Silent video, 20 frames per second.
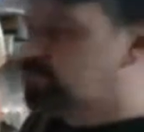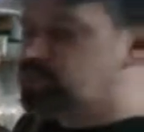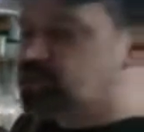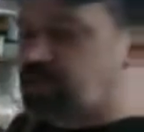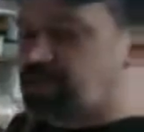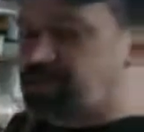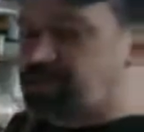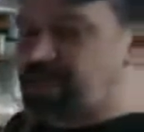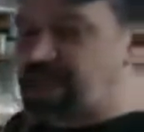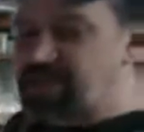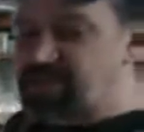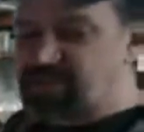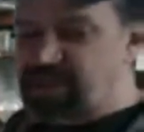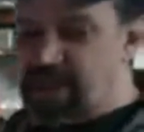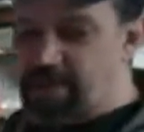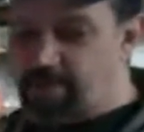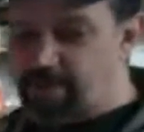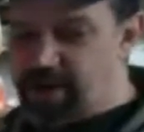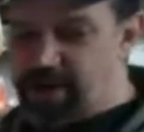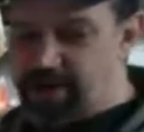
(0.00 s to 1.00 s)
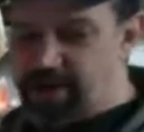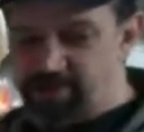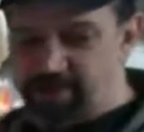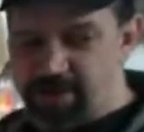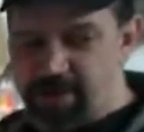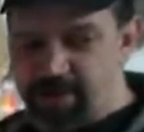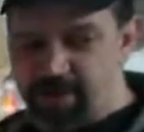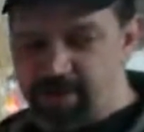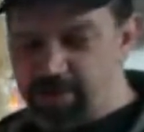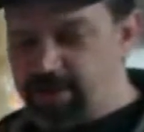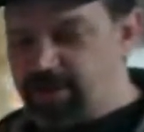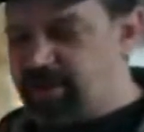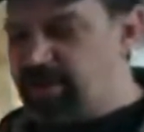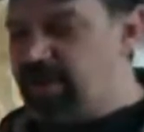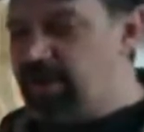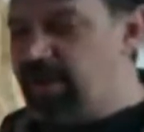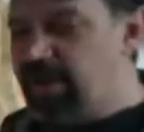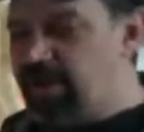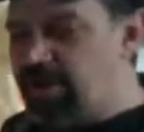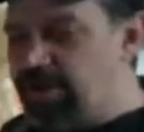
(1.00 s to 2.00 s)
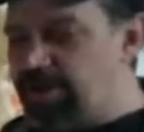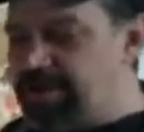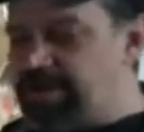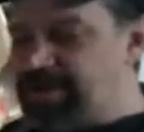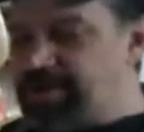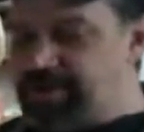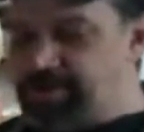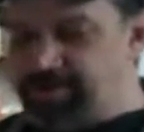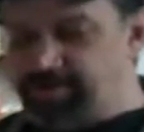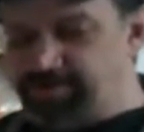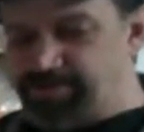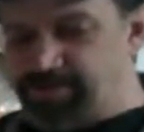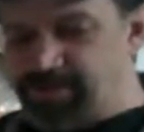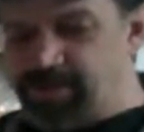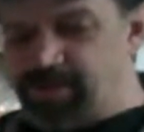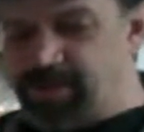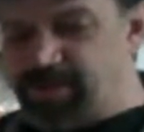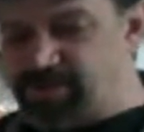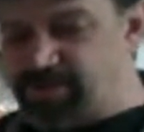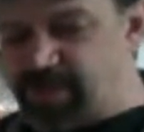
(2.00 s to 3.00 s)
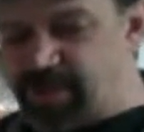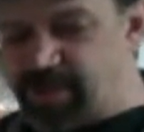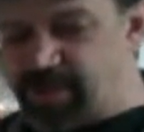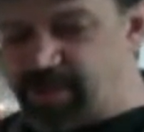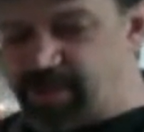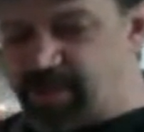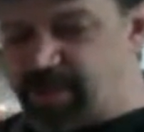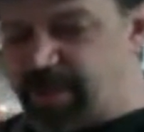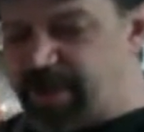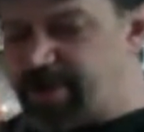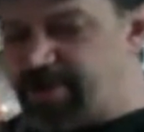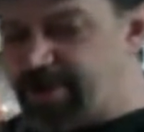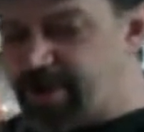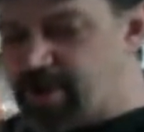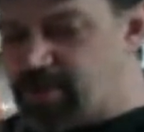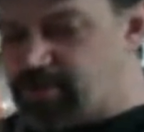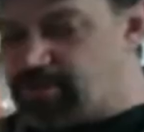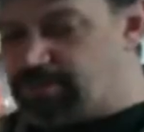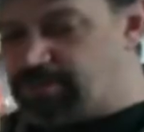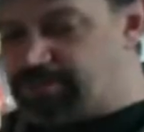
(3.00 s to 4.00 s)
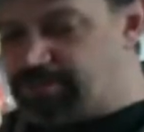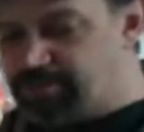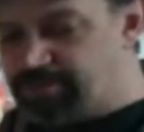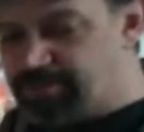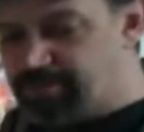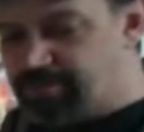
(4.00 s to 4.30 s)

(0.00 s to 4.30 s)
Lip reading: You start flashing that money in front of them, it's like, I don't know.